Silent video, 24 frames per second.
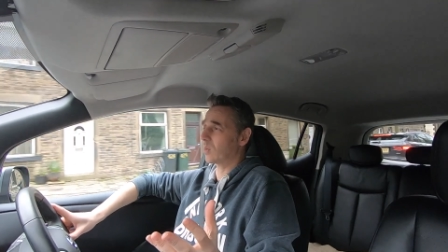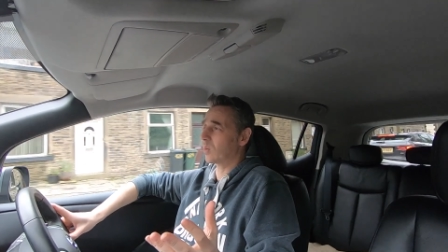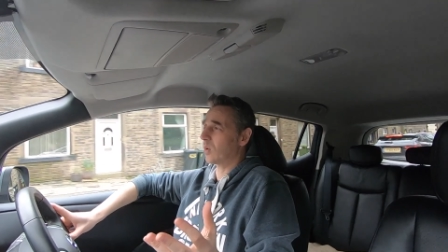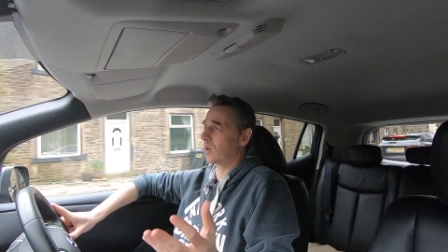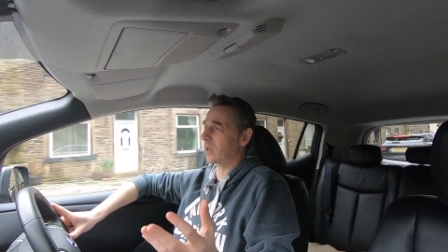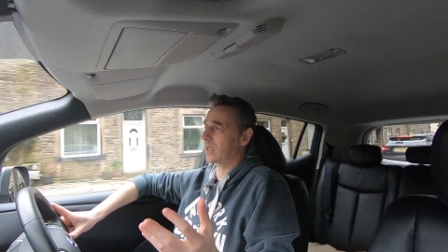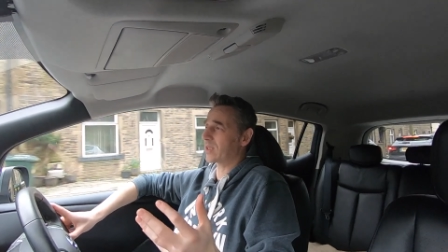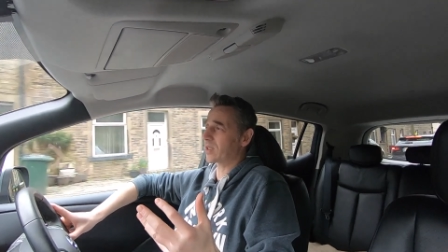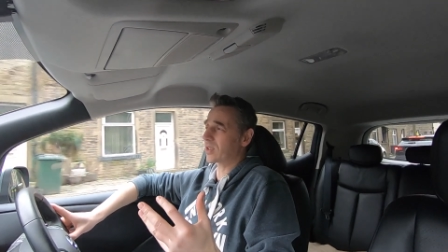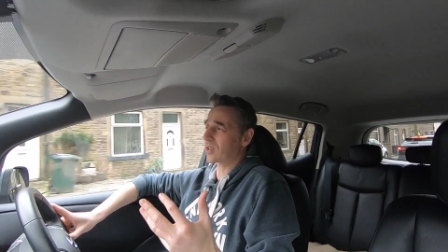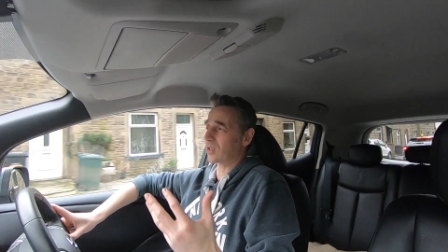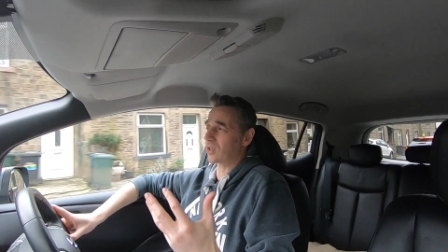
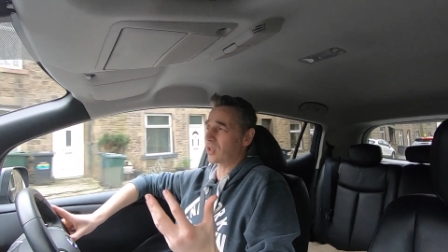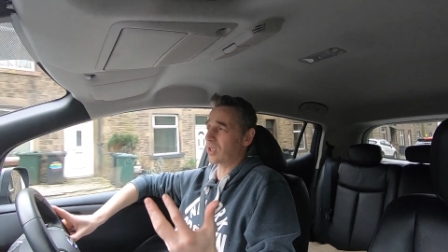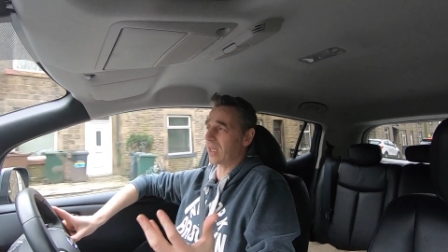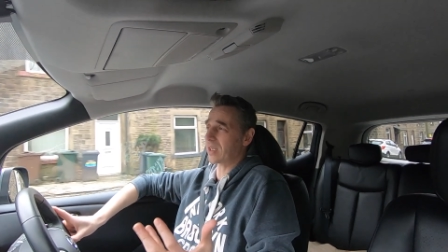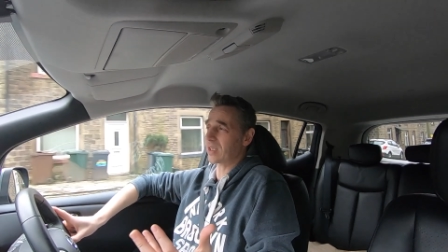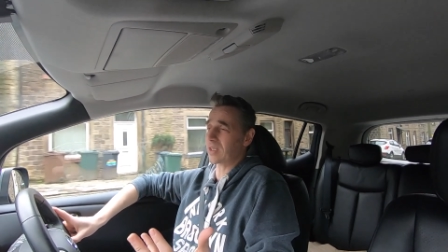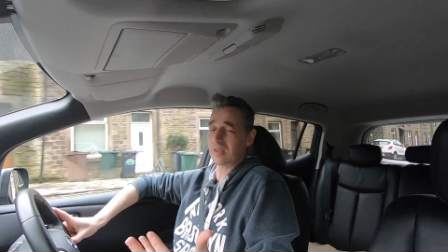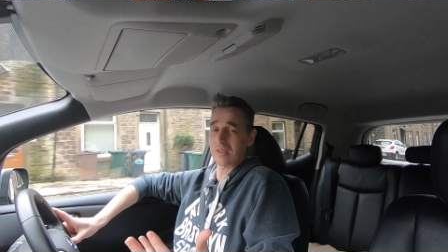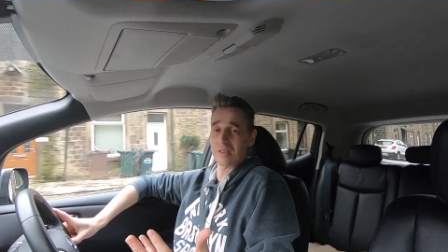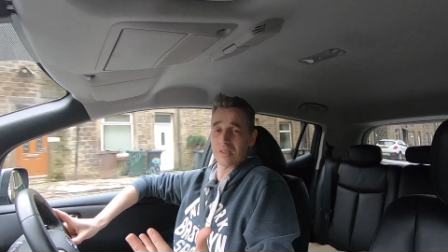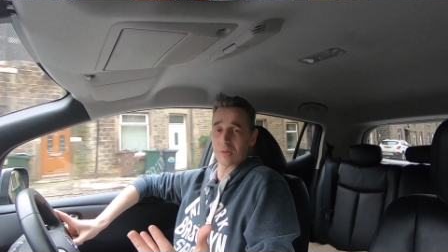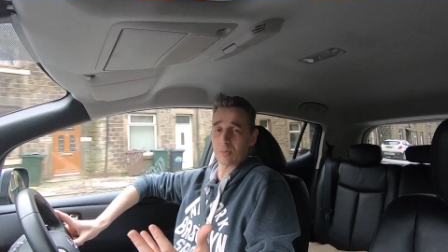what is
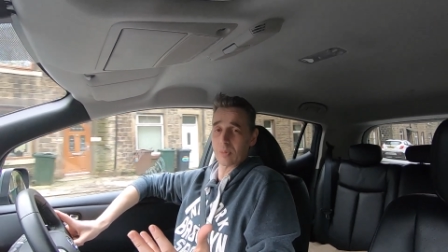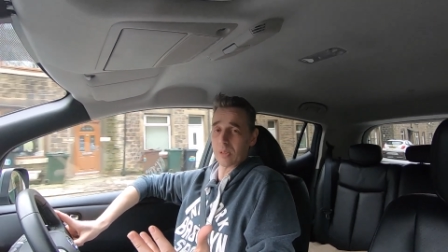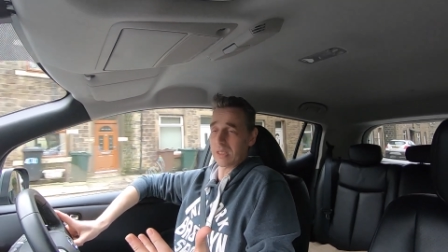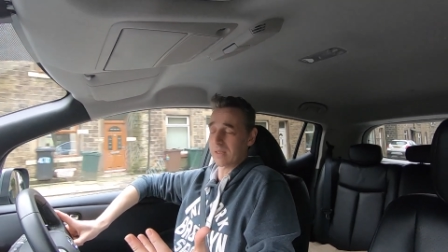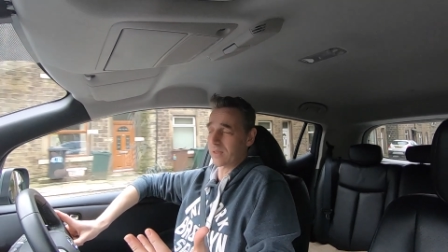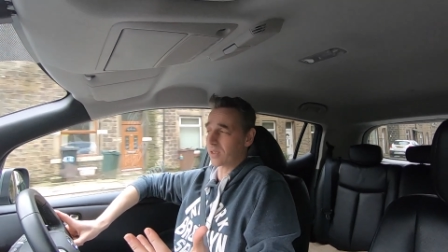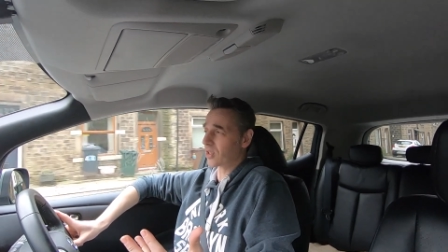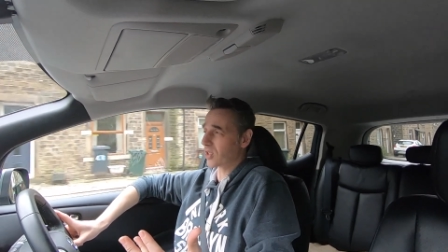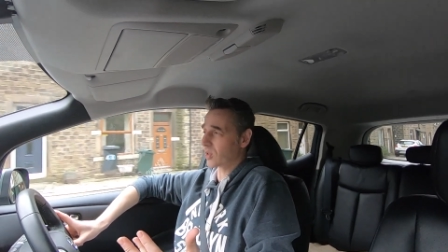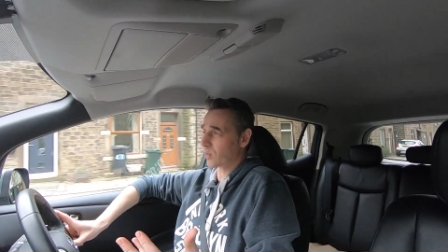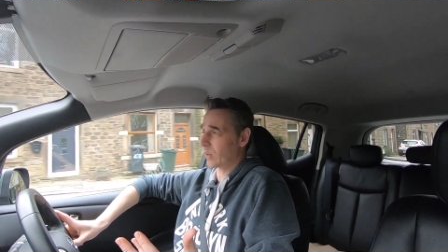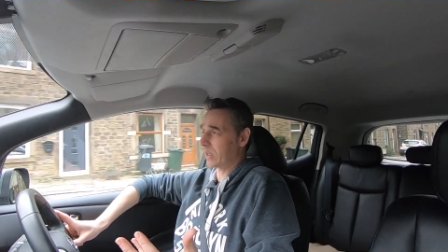suggested to be
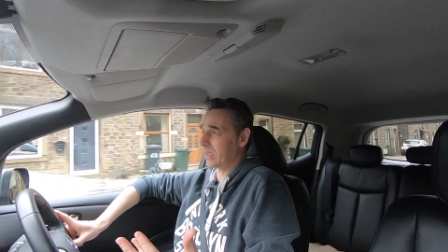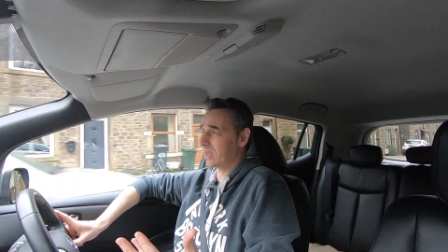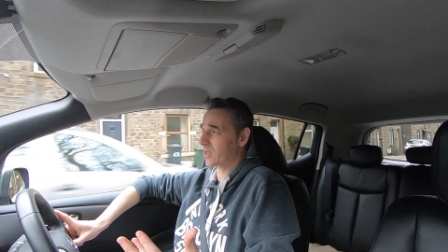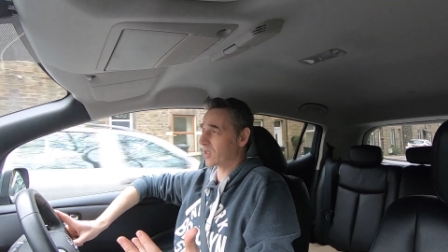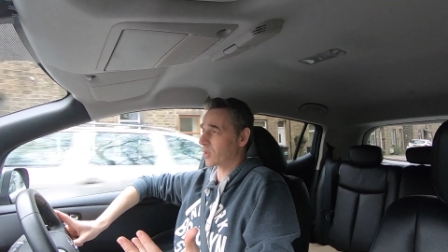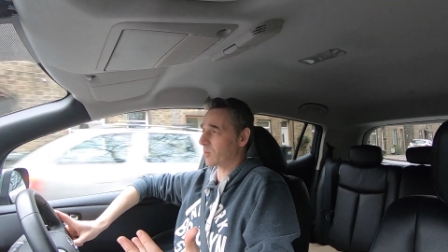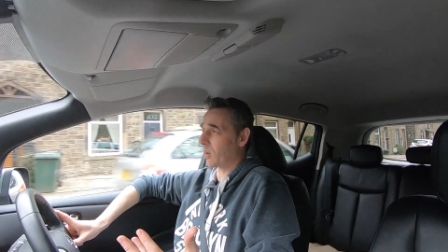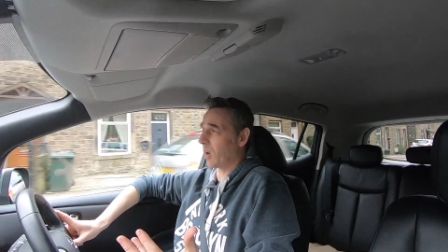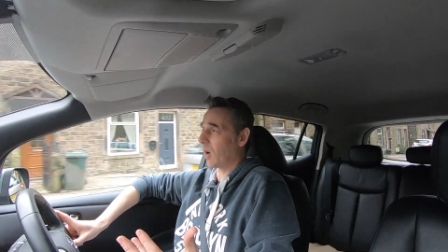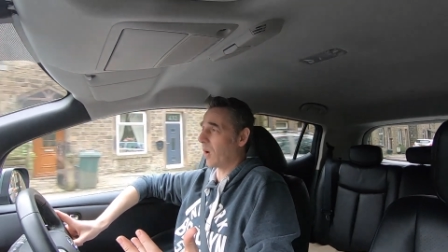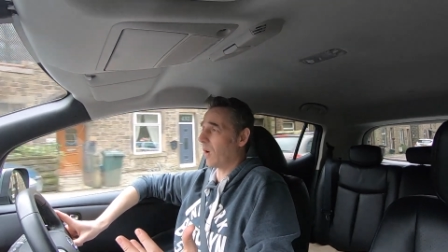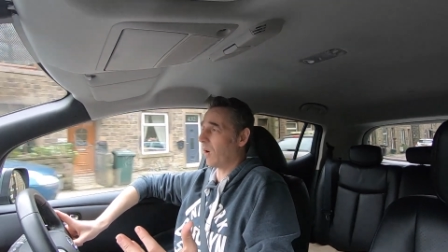the sweet
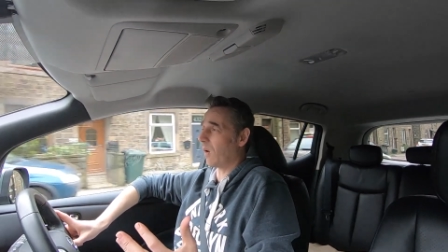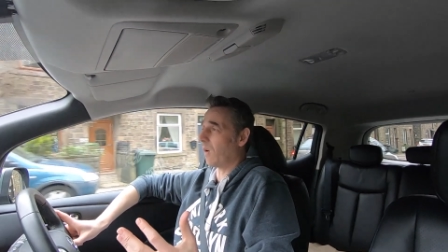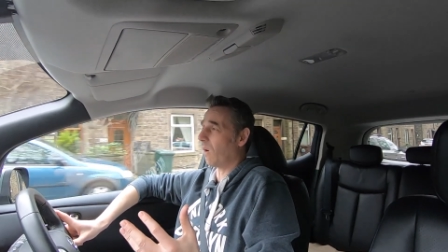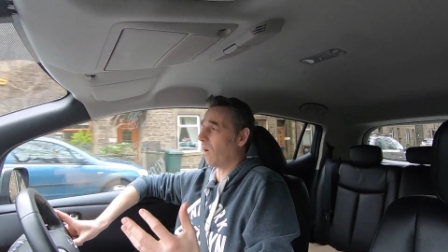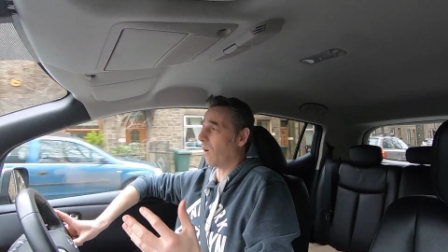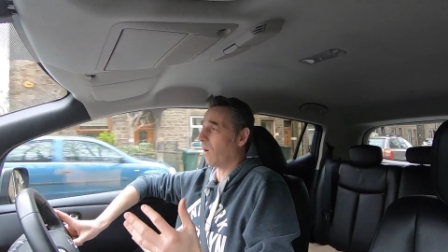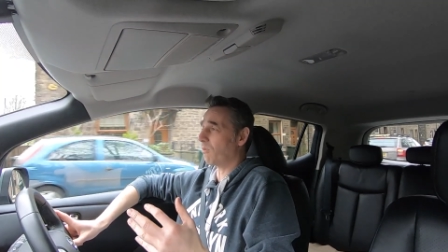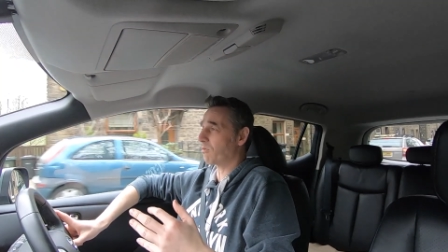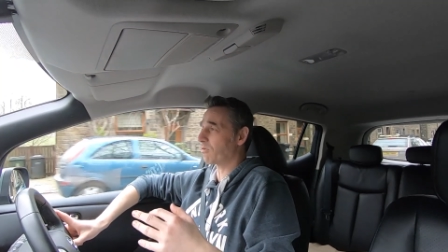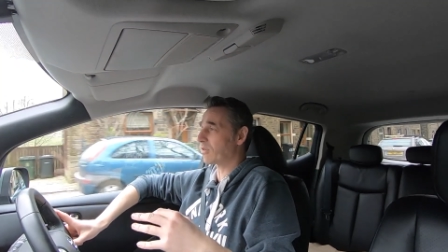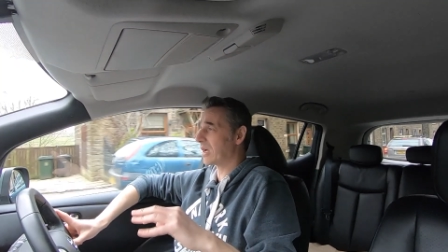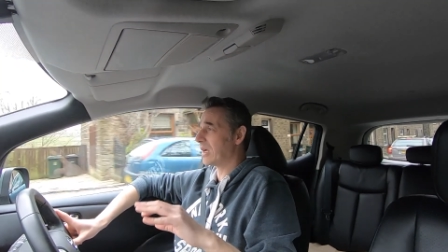spot
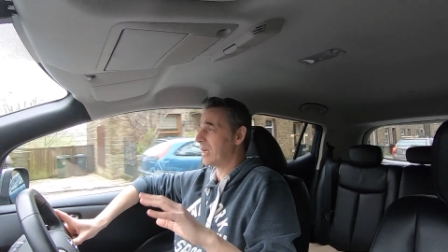of